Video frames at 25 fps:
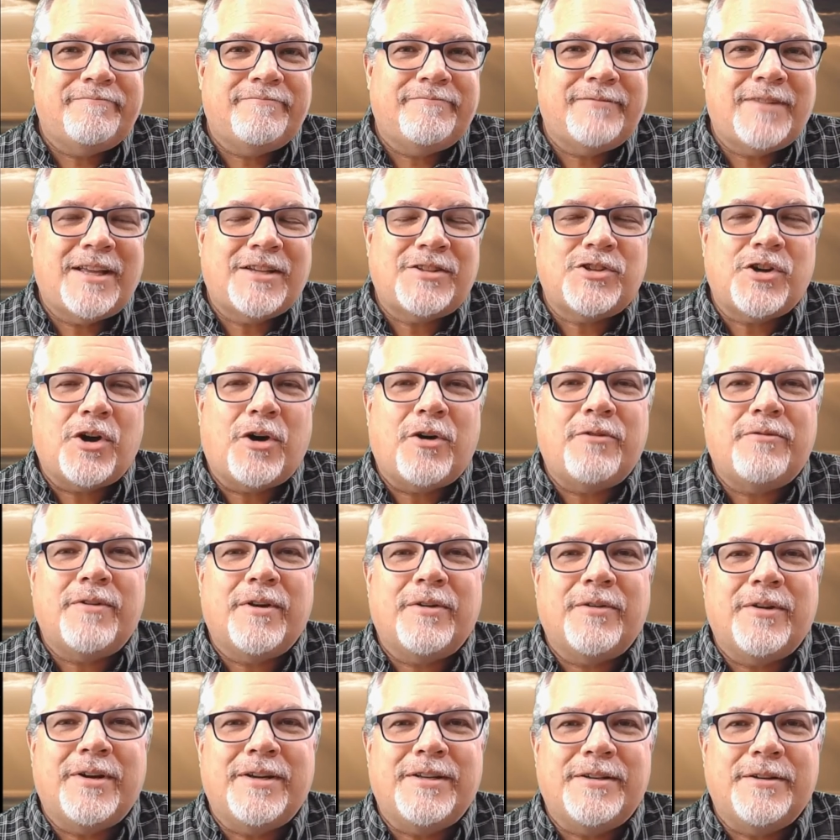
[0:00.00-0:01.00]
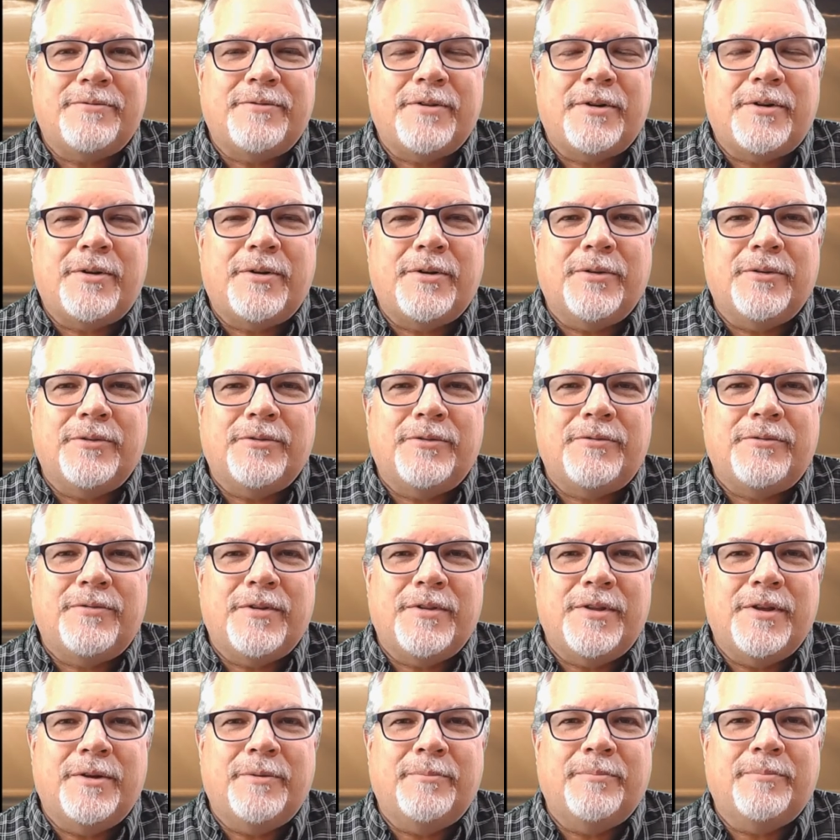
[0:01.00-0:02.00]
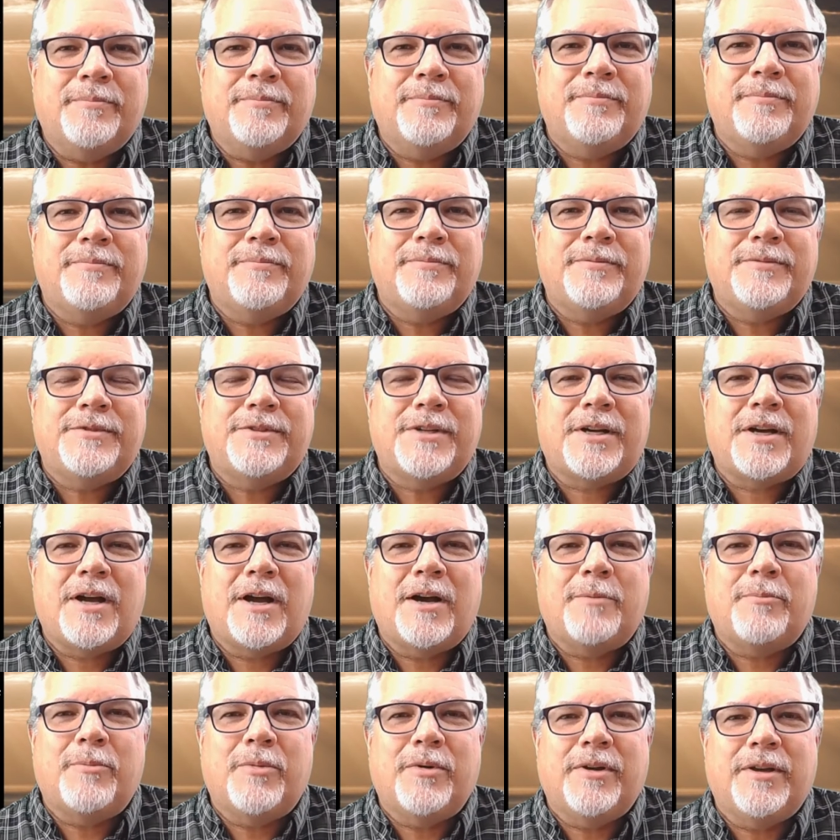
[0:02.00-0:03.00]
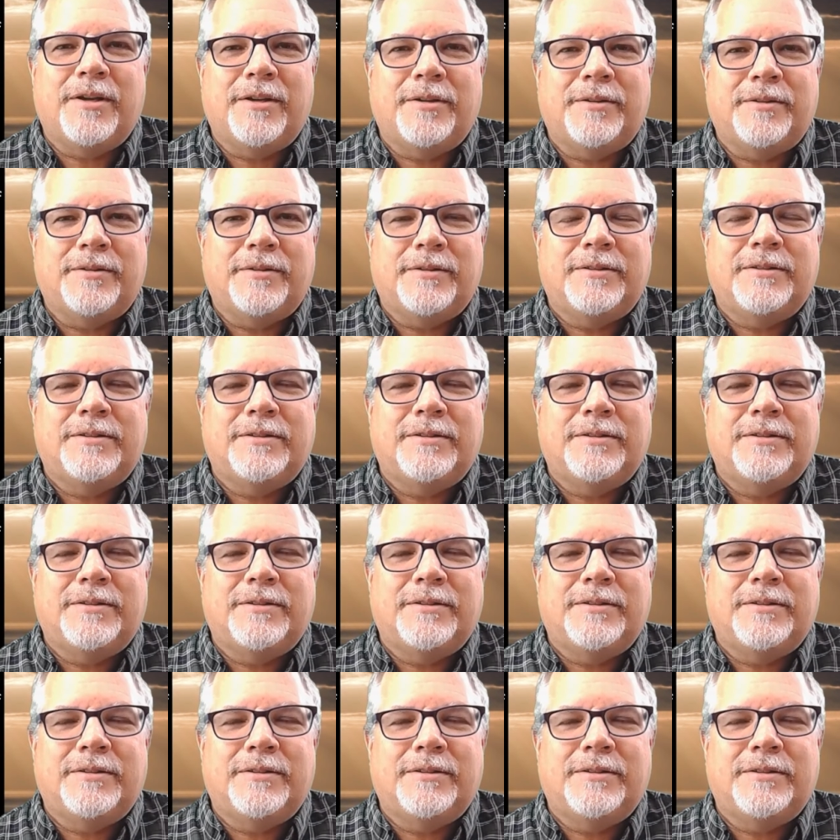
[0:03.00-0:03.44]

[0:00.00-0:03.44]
that's all very difficult for them to comprehend.